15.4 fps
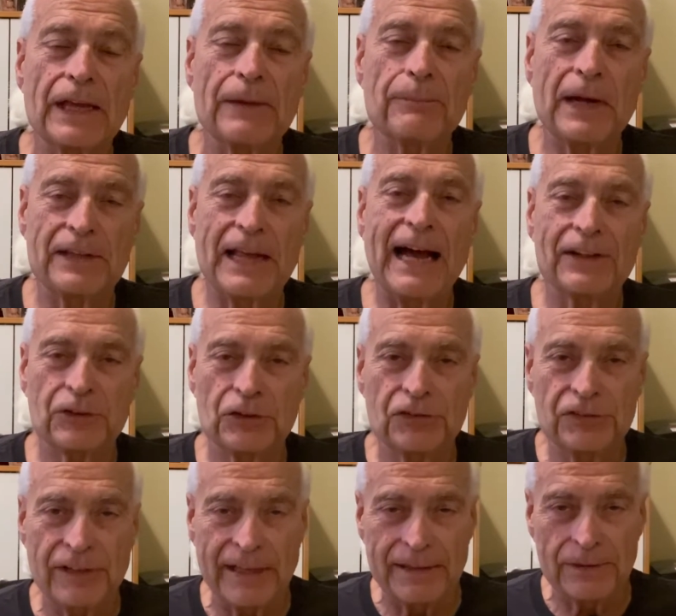my doctor
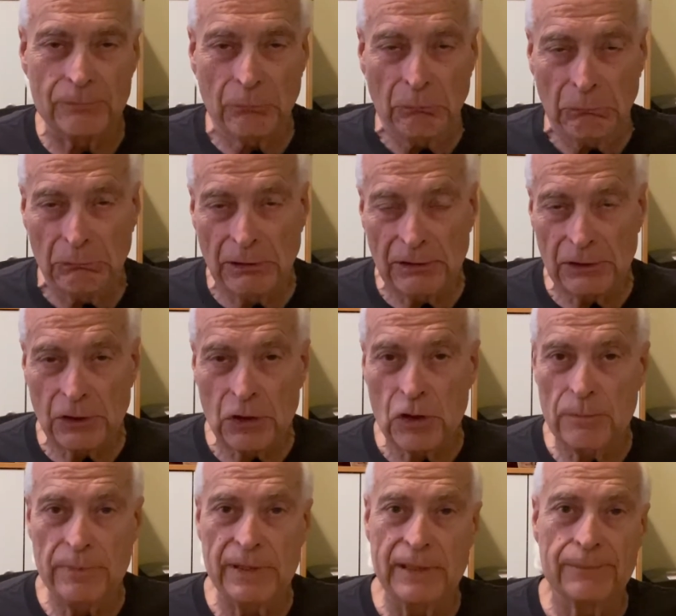said it
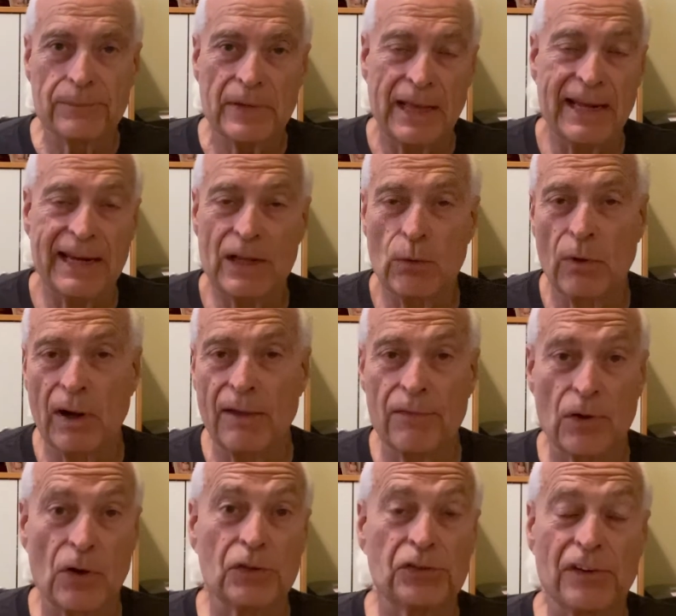could be any one of
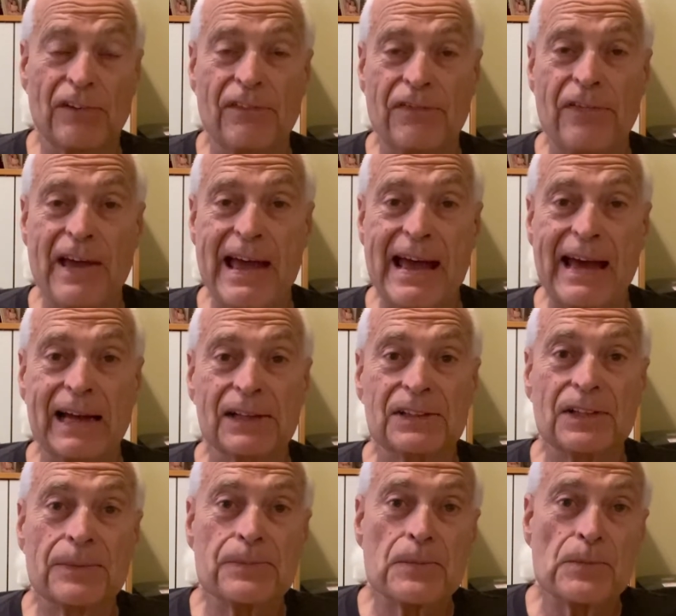those. In
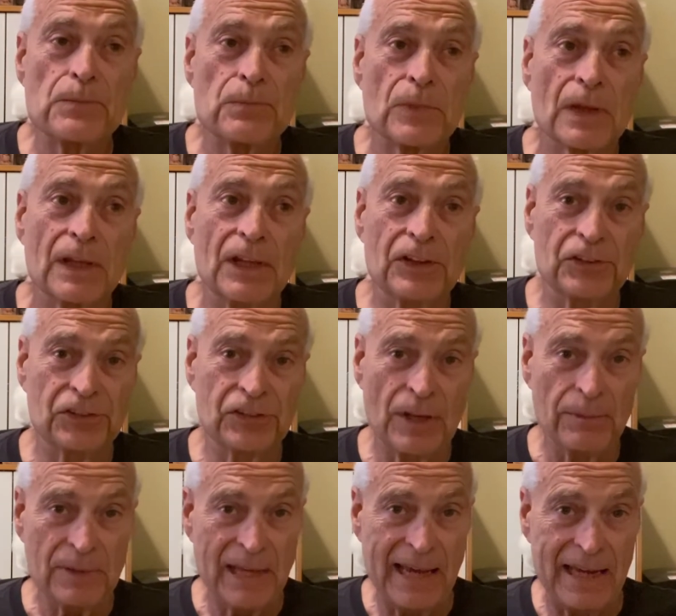fact, in
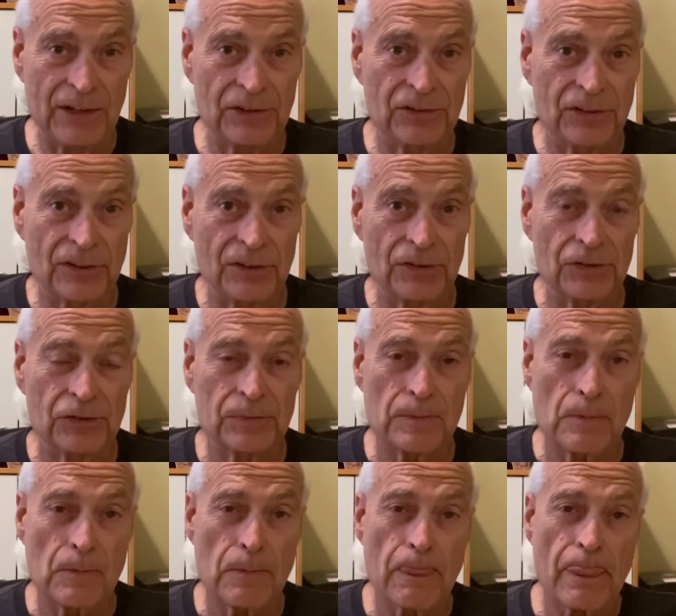some cases,
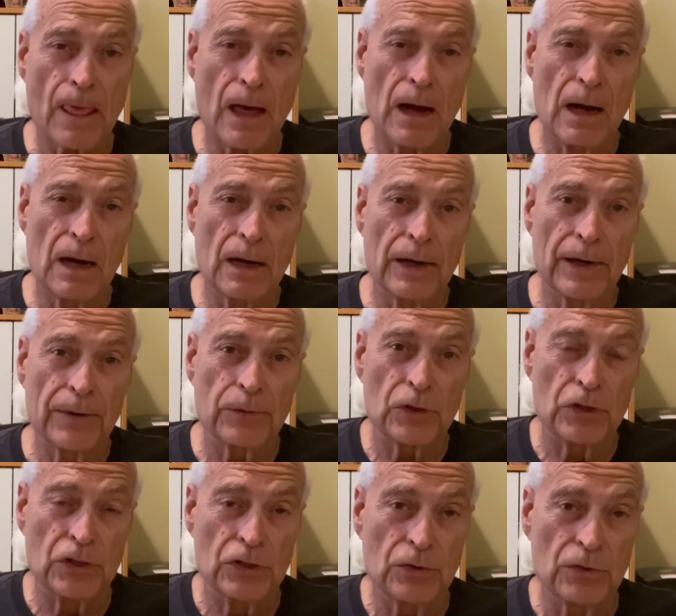
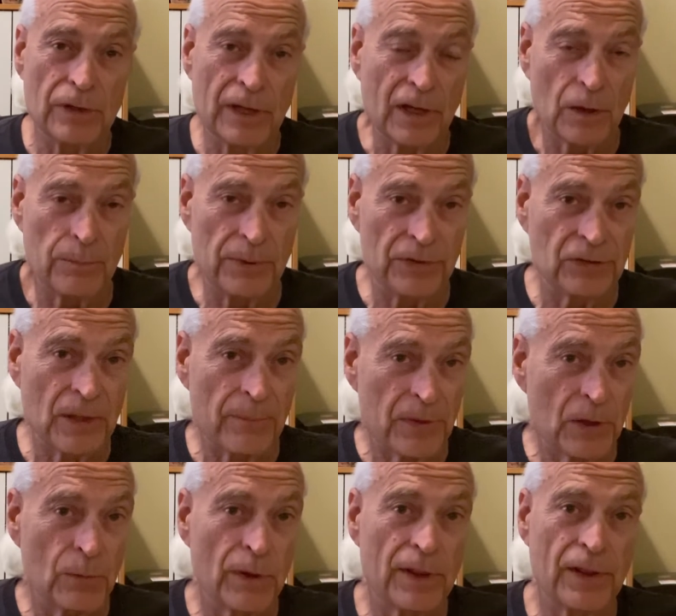it could be
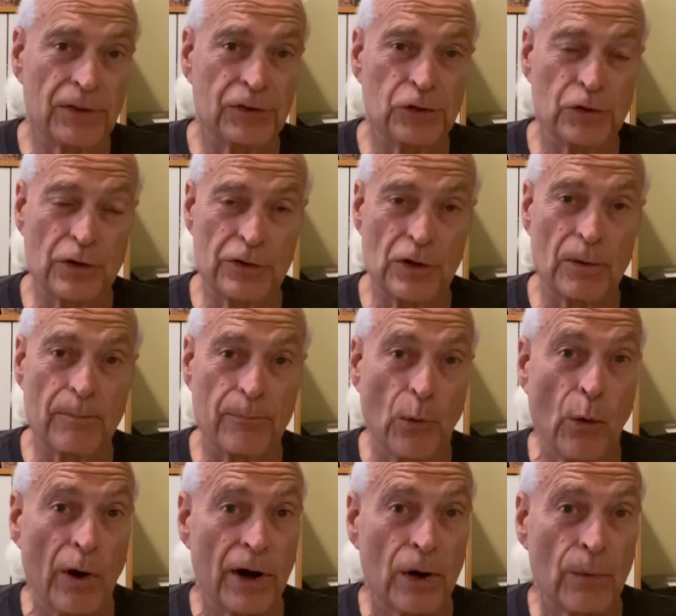something that you're
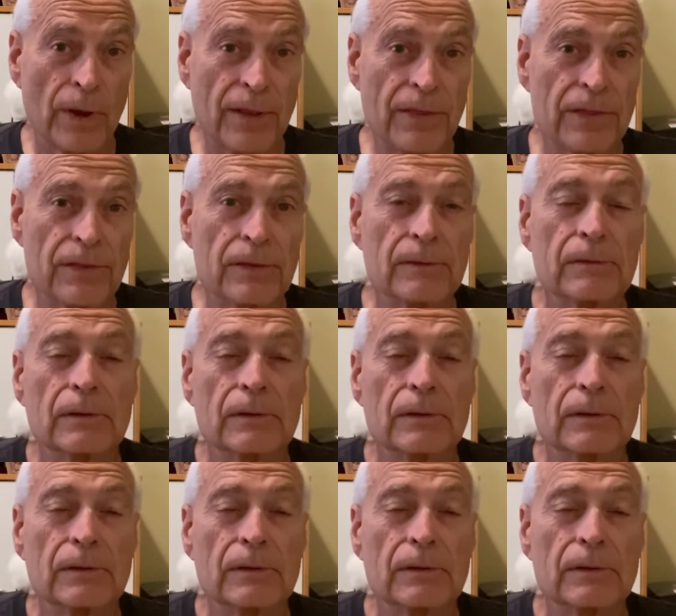born with.